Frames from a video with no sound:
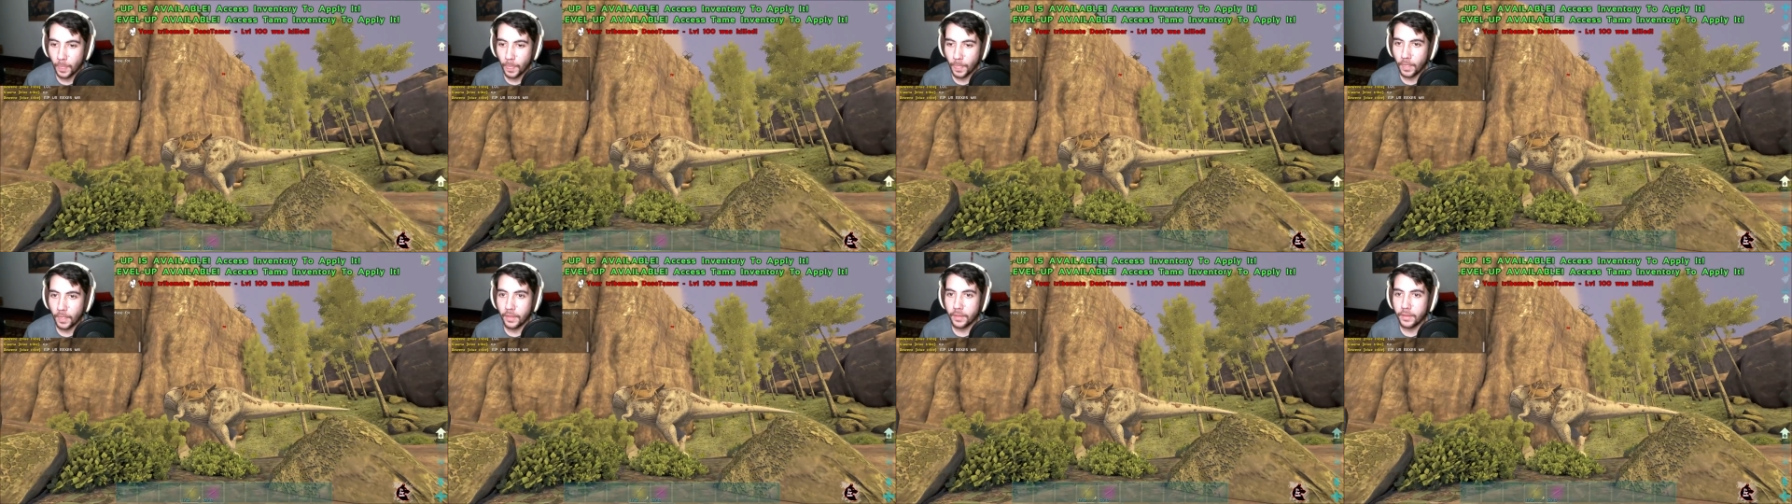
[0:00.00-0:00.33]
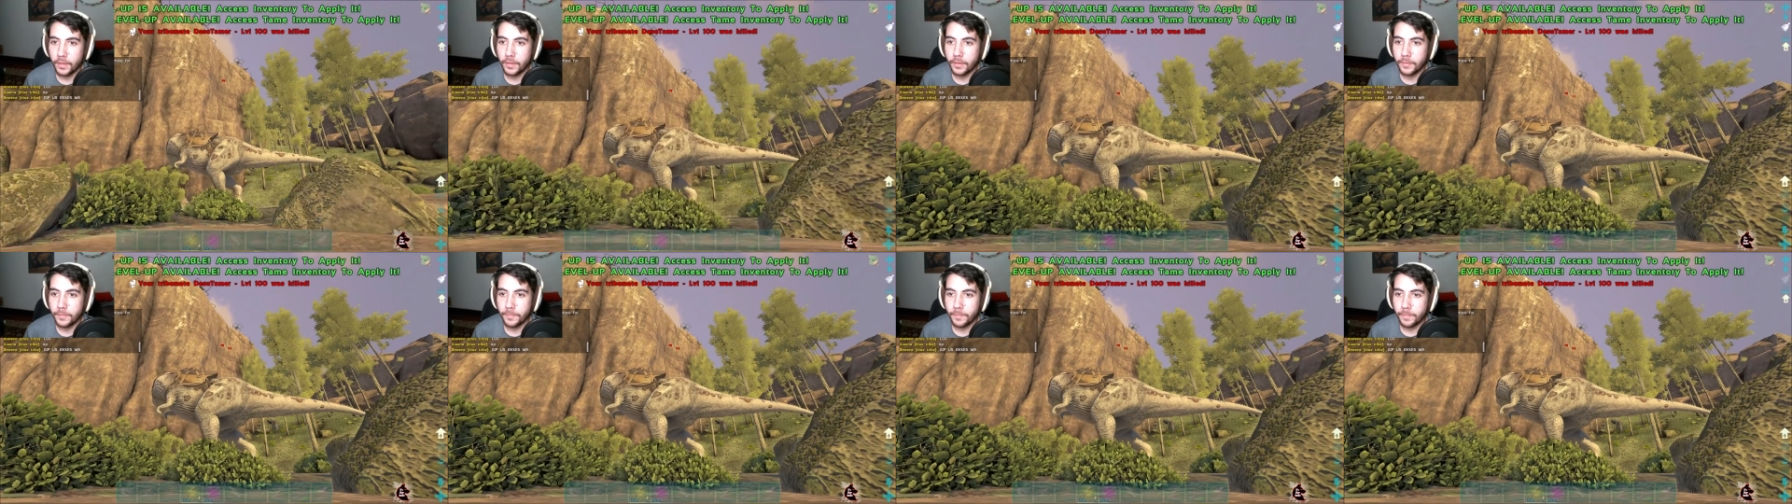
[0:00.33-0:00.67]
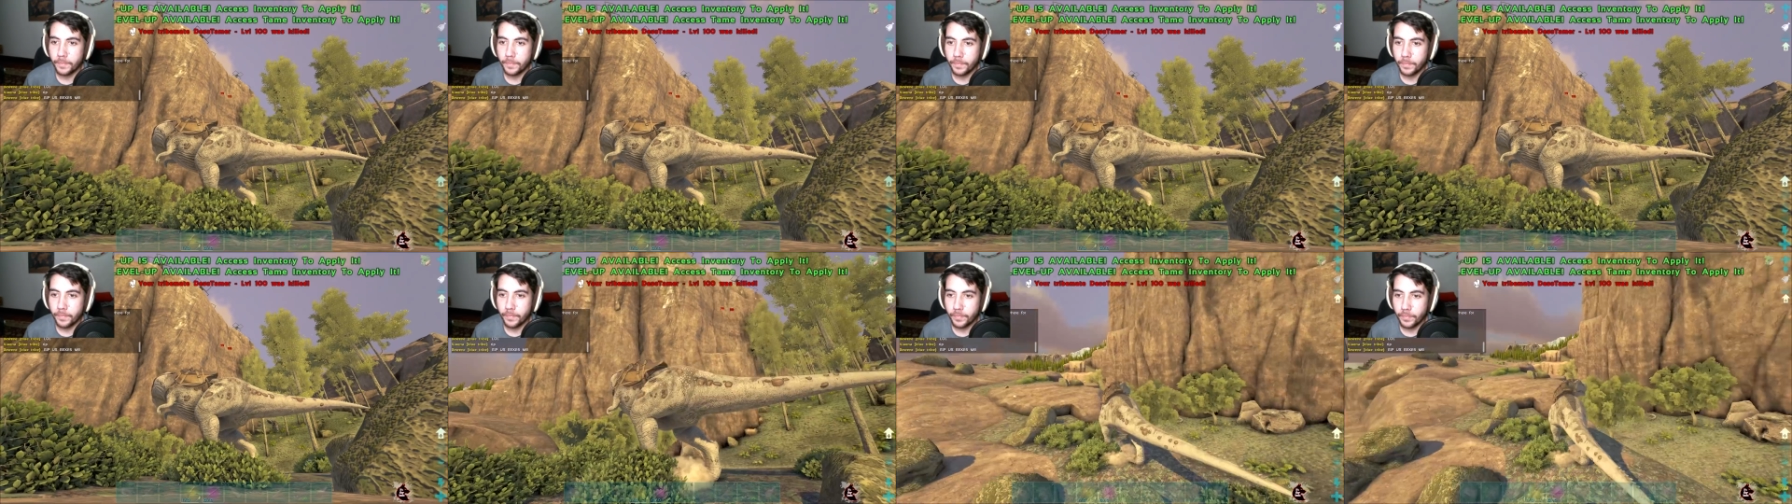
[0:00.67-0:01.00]
That was
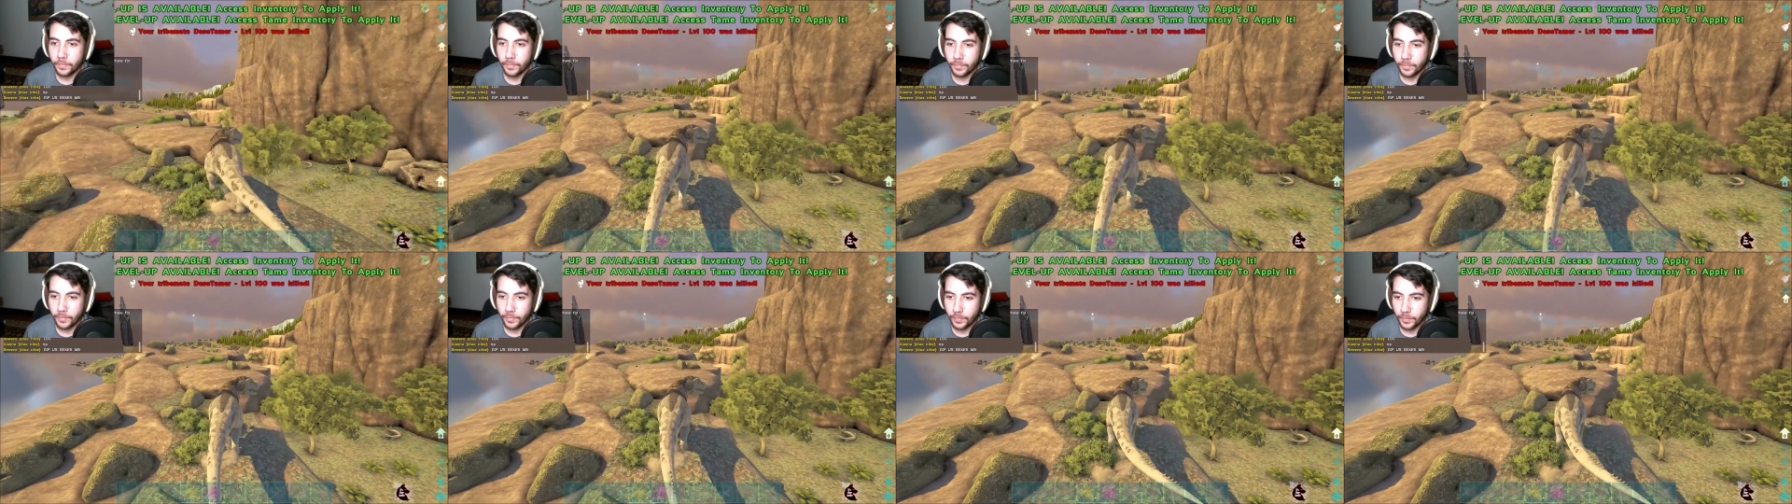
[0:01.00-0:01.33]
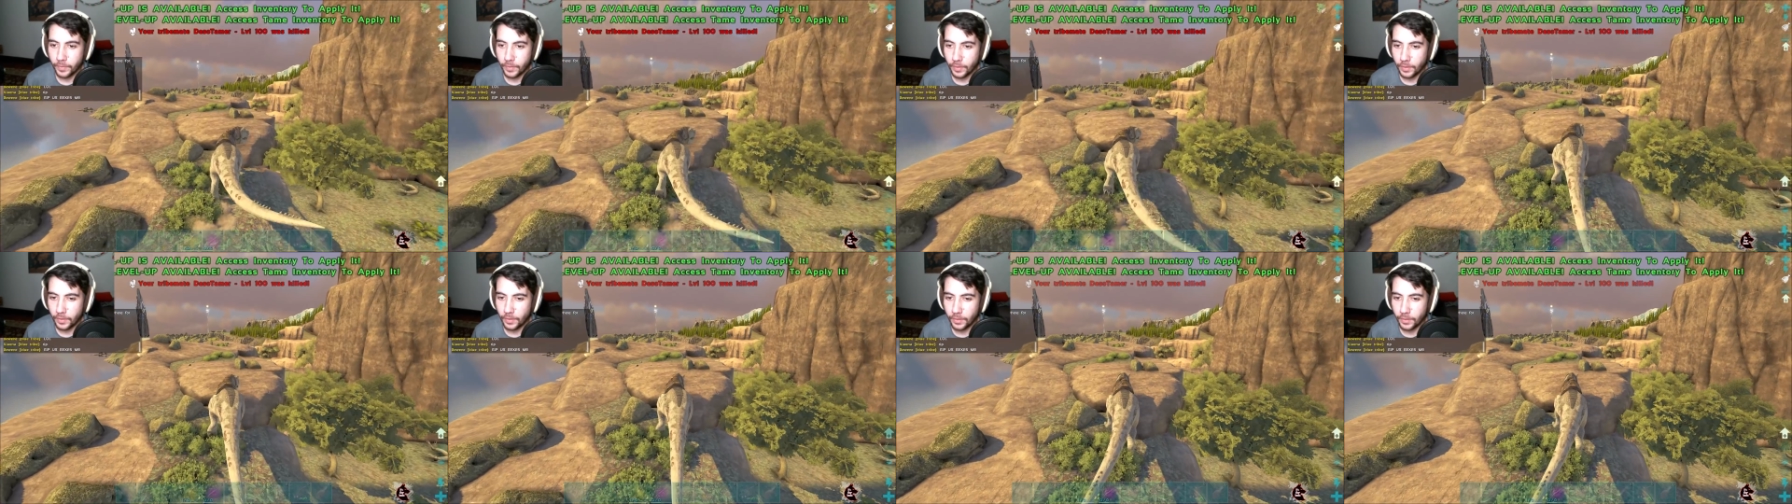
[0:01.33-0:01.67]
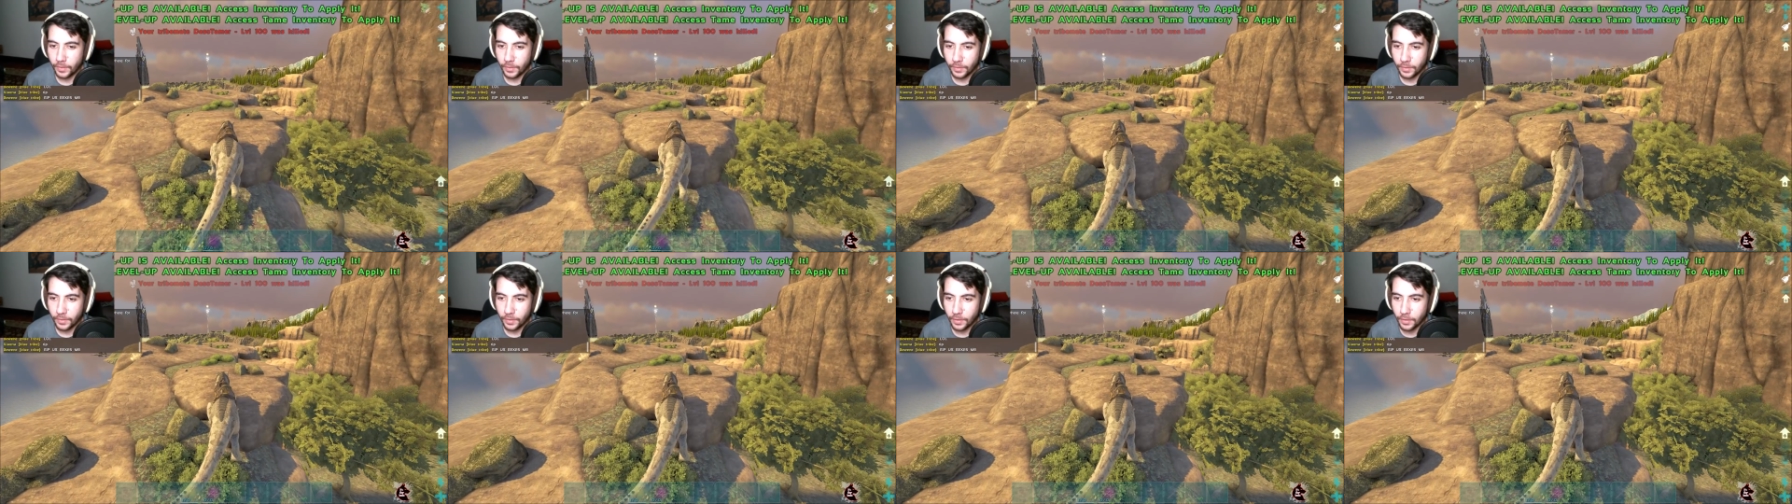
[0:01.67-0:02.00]
actually pro.
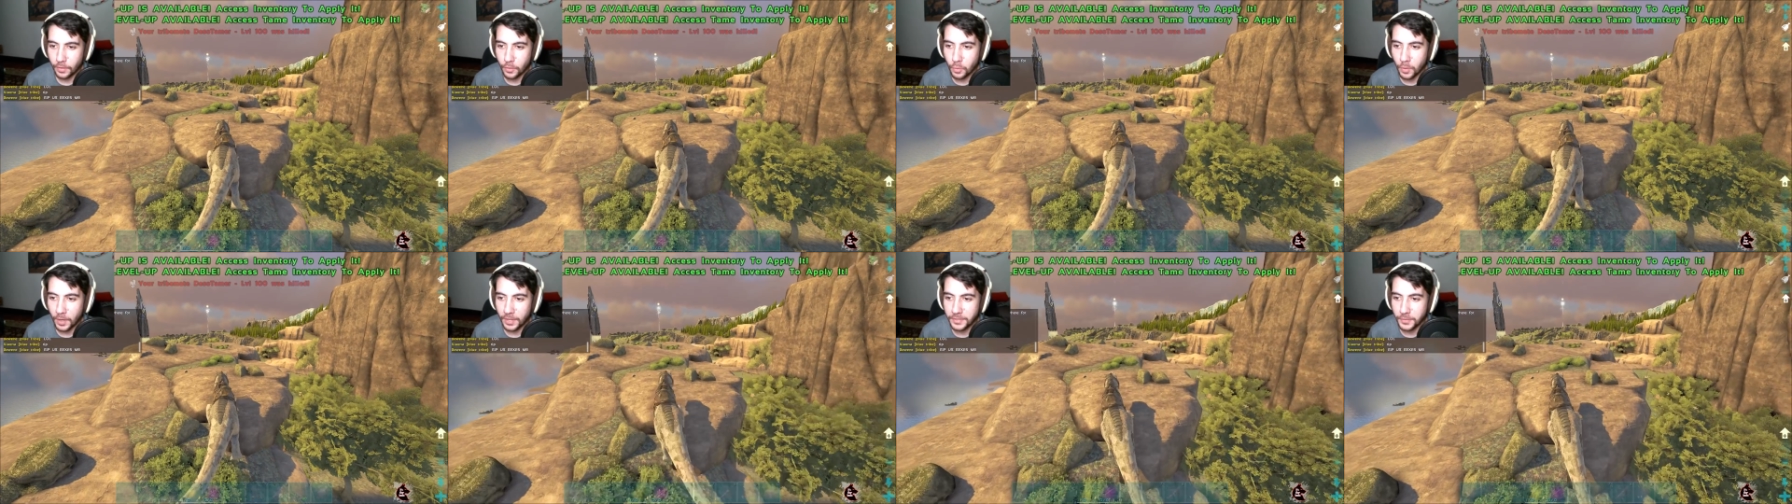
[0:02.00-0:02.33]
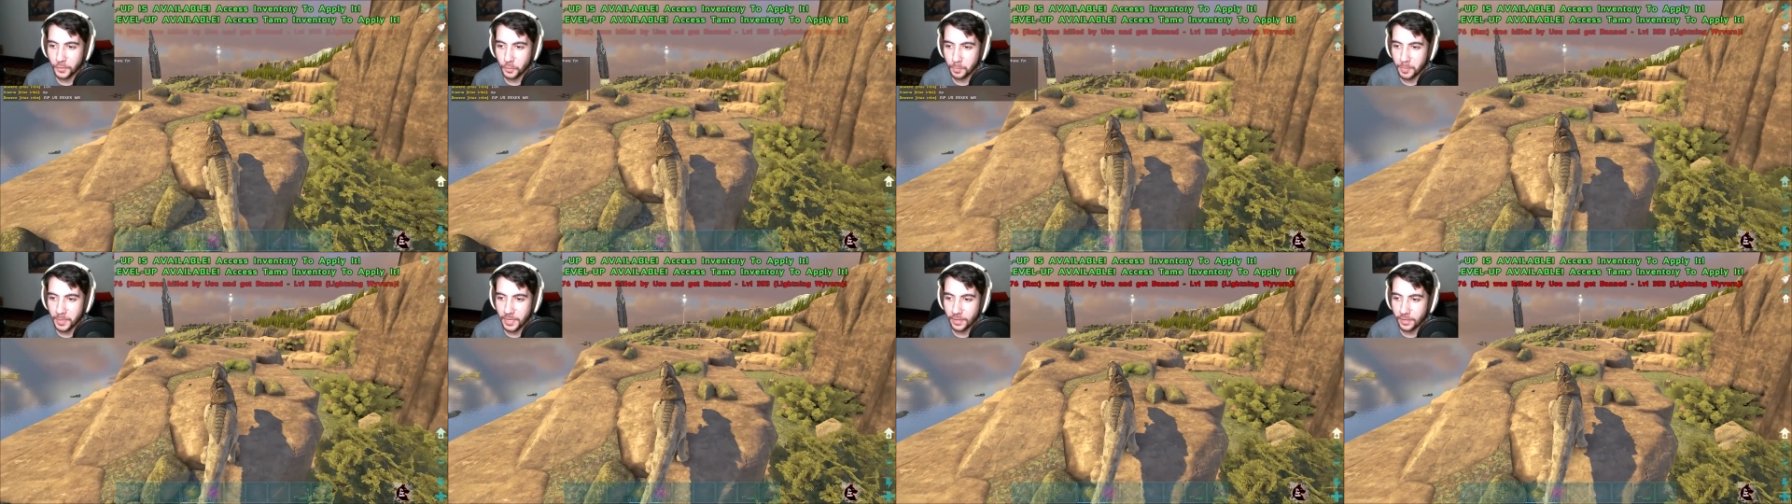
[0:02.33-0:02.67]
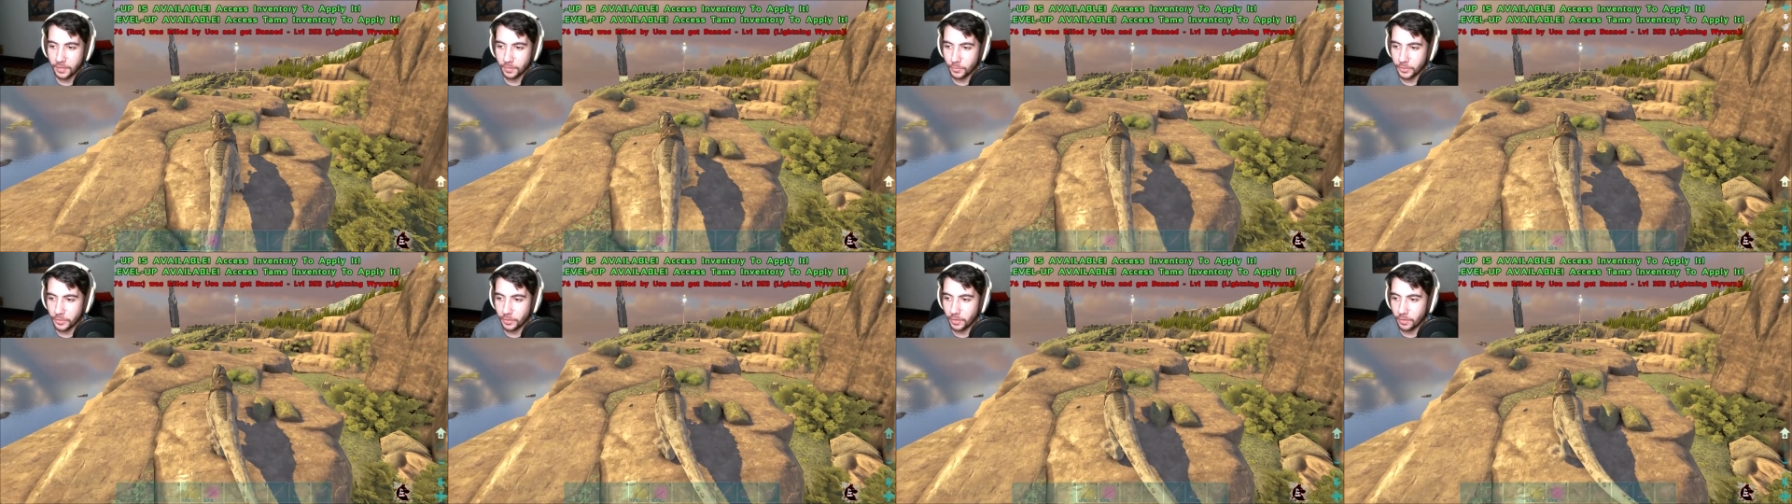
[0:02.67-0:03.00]
A Quetzal pick?
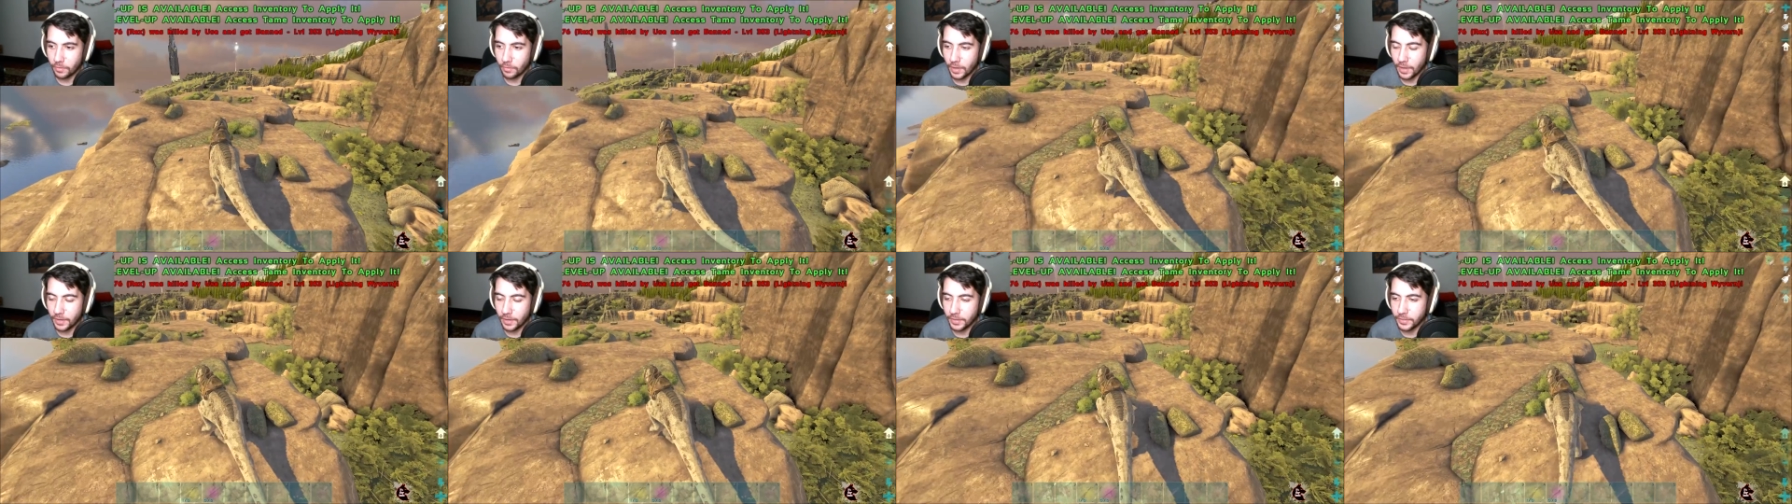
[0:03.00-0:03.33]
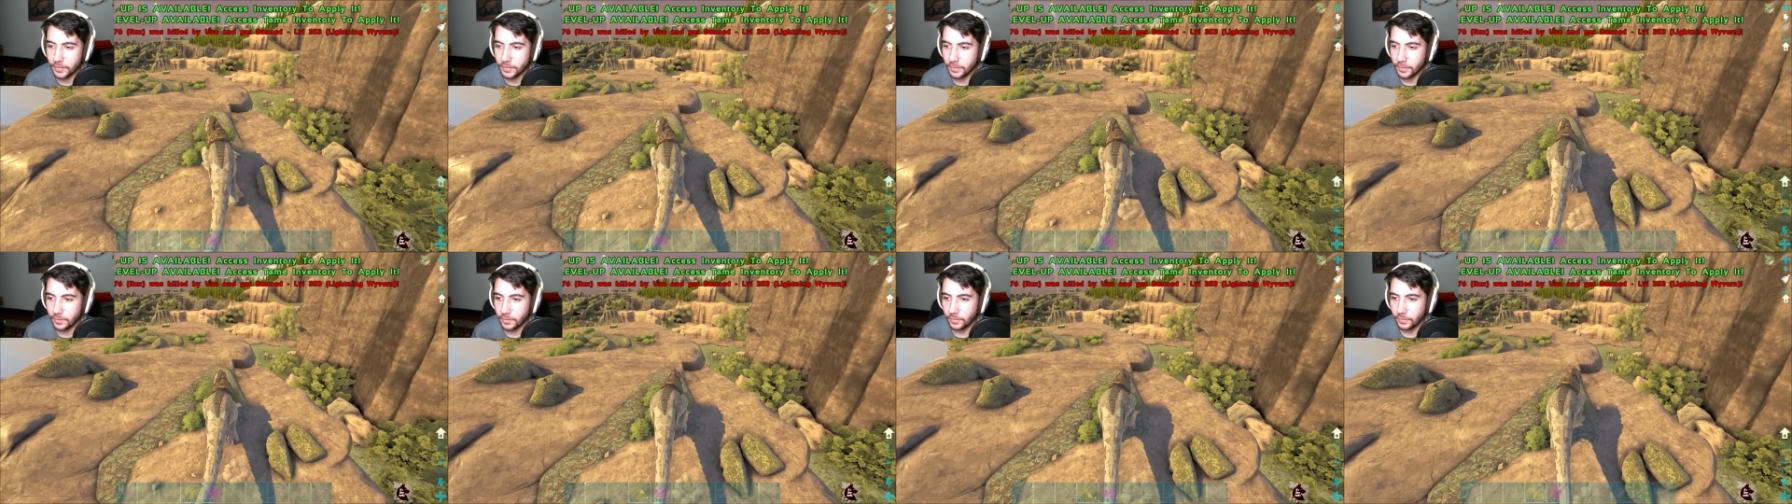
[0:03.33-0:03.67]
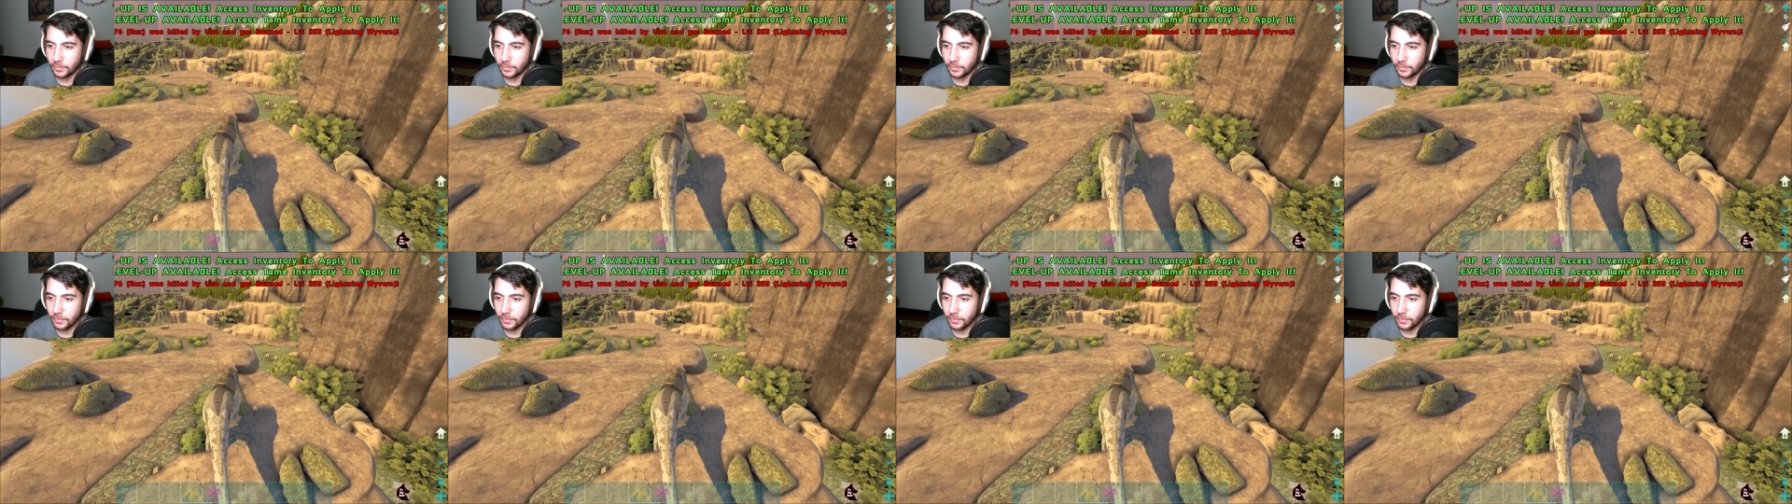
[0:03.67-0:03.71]
Were you on a Rex?